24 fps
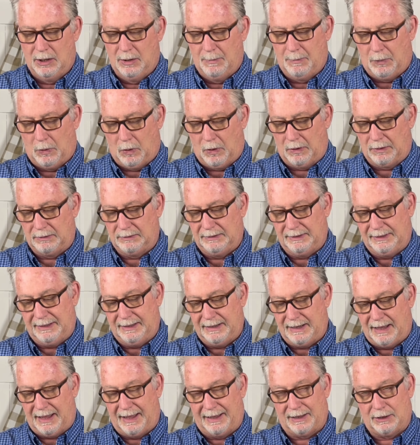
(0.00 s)

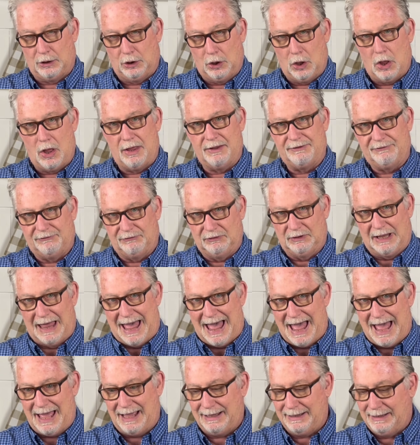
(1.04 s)
partly a cloth
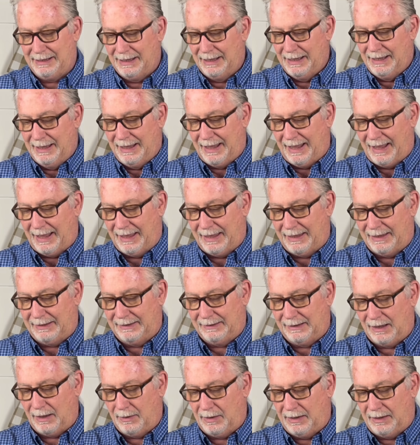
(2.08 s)
flag
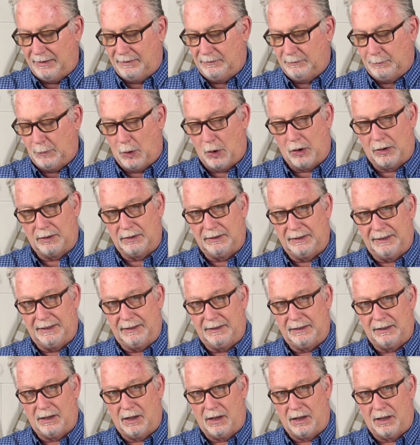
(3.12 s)
and is
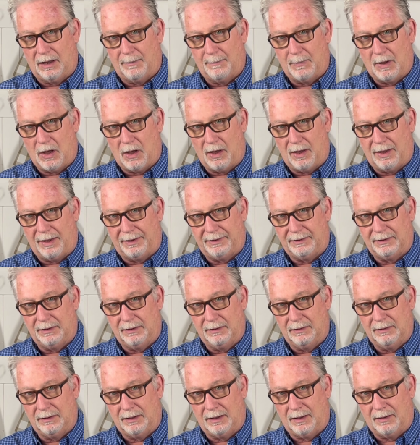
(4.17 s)
partly um, on
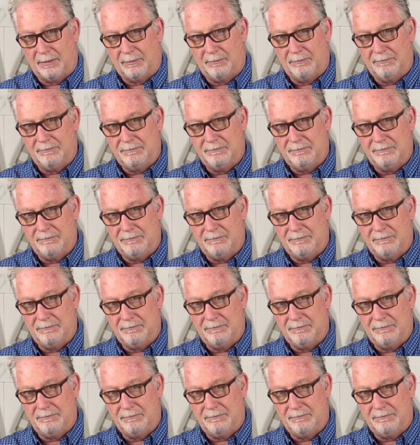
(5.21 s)
uh,